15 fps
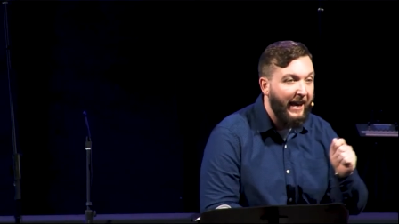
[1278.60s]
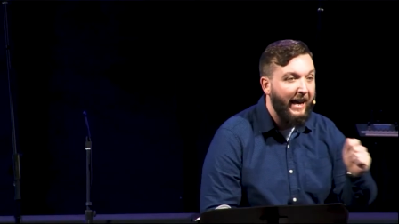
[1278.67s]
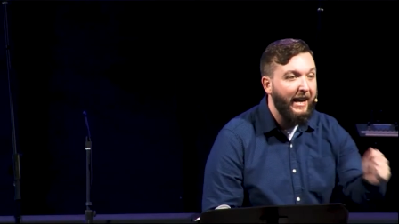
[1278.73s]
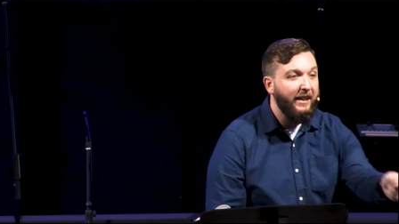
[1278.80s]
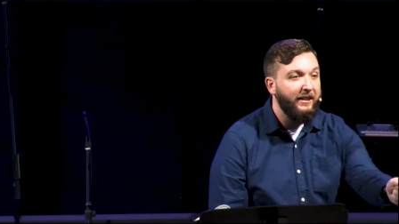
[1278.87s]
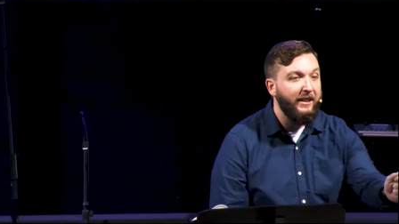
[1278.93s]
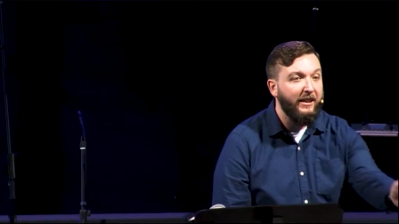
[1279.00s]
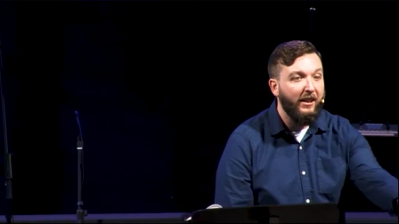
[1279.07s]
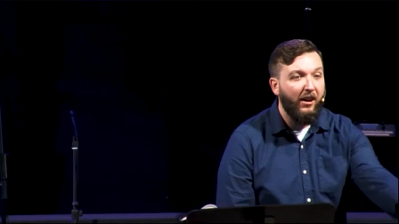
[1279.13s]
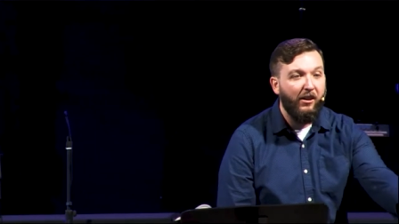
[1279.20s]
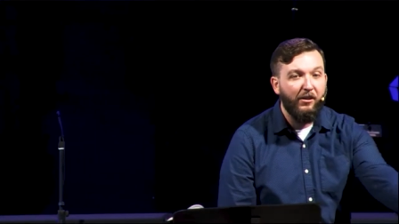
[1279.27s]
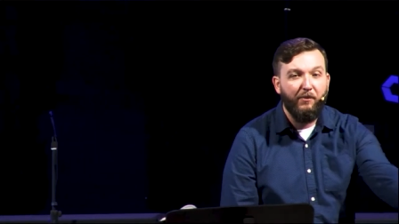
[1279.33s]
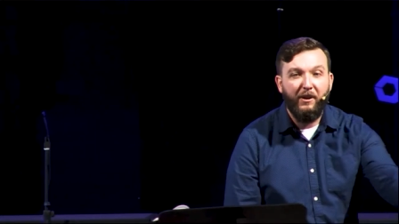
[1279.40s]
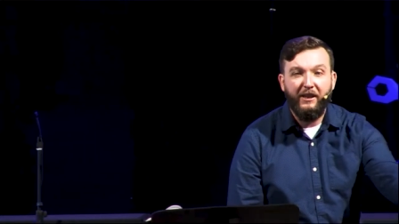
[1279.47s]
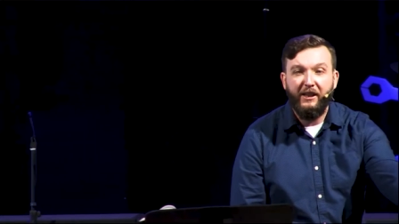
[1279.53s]
handing
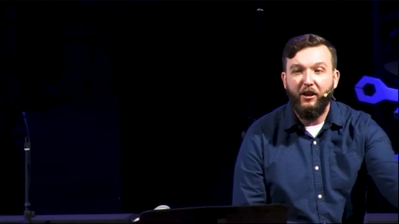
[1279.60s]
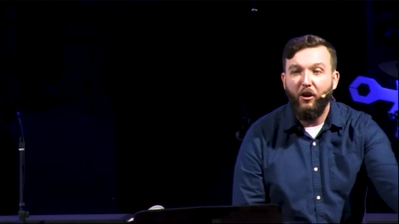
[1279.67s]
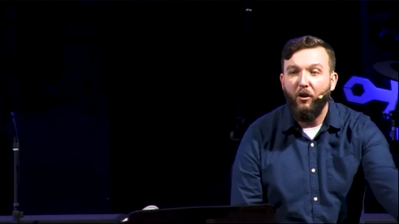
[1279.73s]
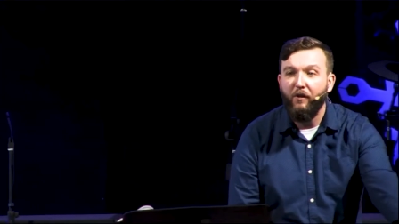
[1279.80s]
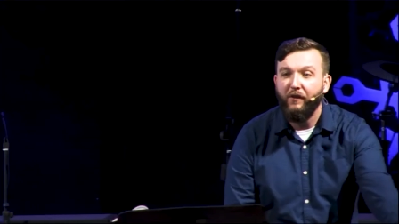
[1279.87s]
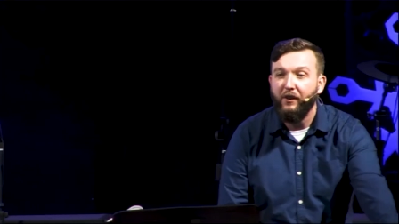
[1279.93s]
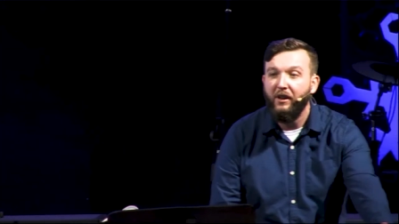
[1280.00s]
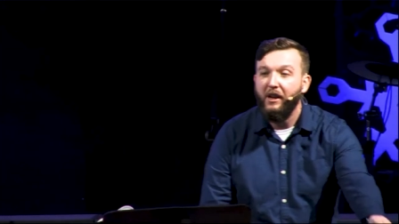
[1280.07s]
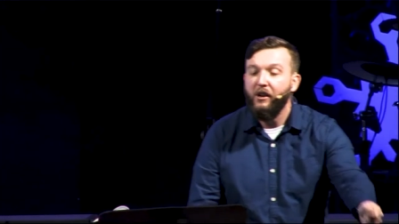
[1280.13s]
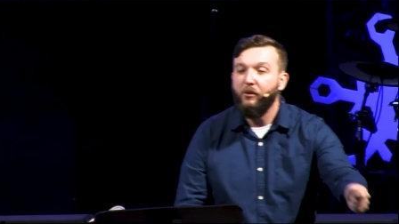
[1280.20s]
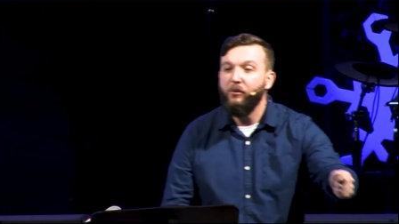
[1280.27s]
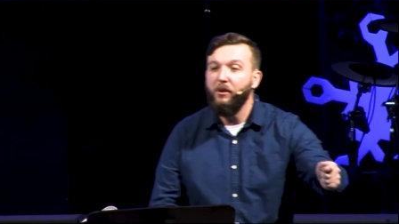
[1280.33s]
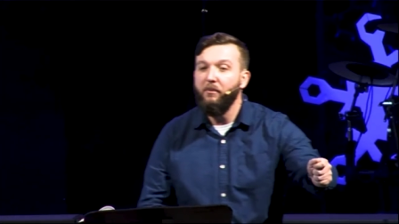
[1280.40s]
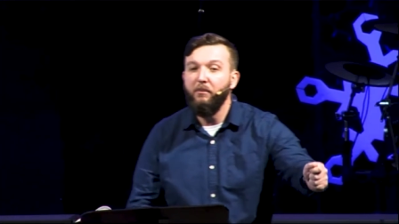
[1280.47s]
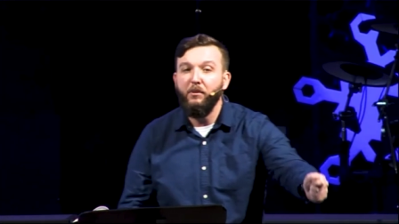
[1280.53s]
our money over
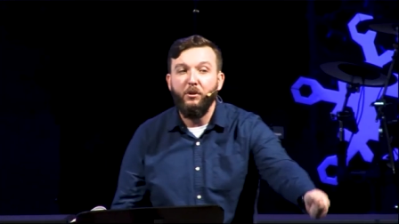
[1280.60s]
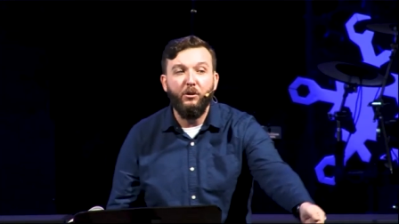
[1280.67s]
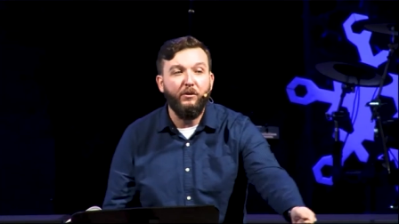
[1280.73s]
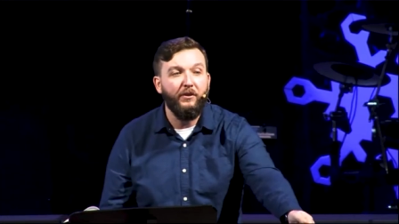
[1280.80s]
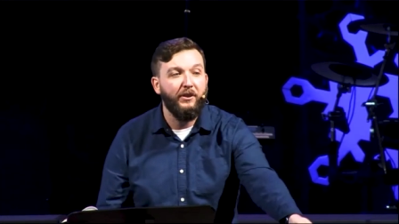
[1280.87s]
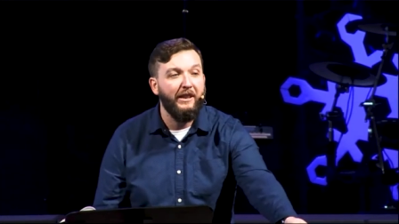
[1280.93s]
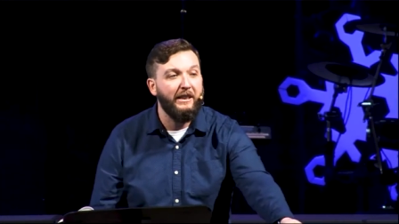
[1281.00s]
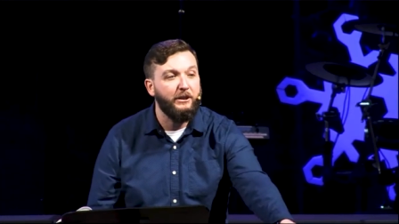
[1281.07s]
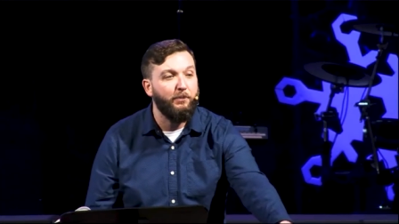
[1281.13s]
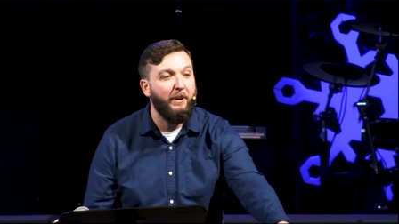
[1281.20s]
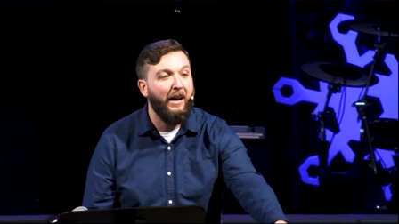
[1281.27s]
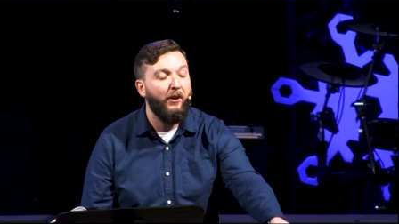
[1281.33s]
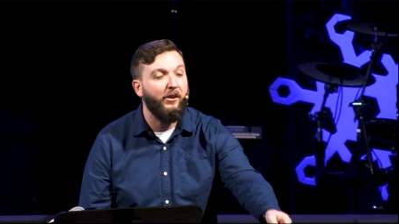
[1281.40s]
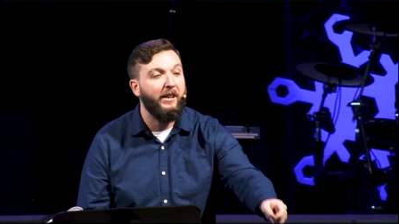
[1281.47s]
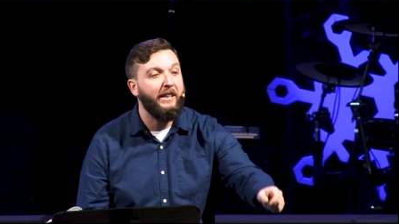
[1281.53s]
removes its
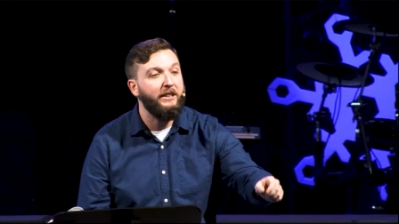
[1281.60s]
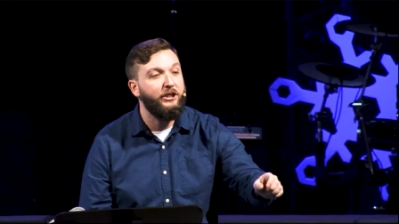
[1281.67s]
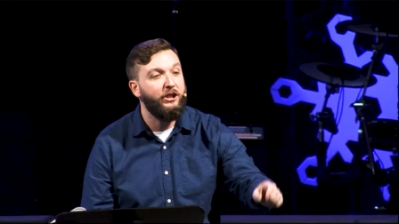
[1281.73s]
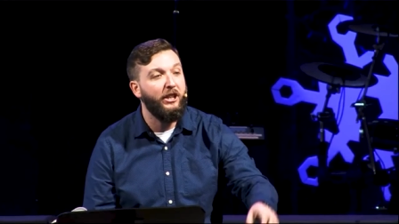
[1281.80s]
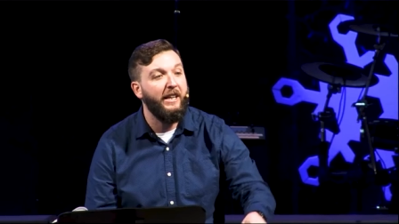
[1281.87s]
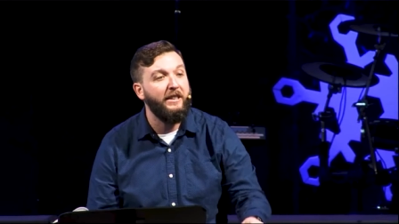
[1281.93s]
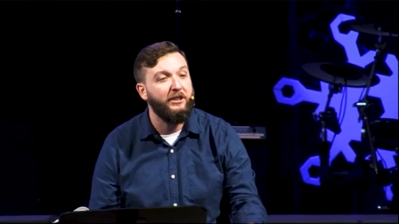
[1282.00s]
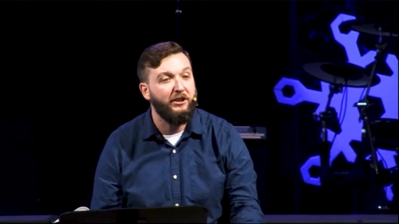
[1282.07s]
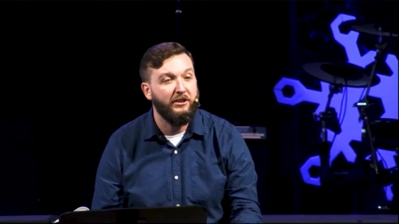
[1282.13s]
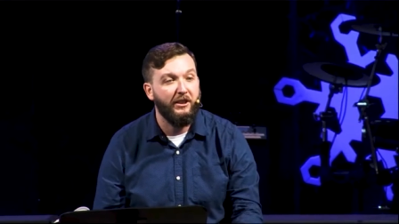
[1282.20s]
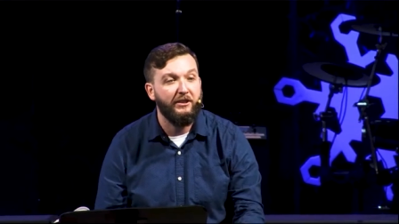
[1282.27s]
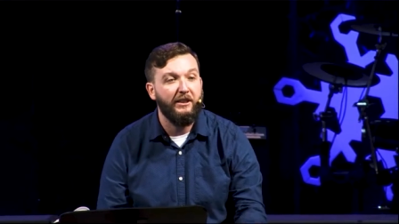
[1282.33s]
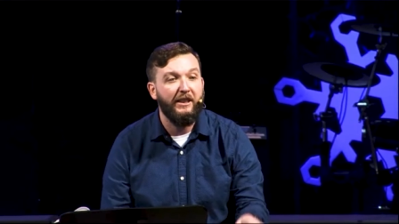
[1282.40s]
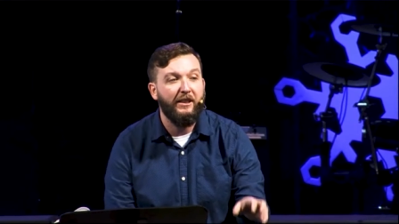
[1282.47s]
power, it changes us.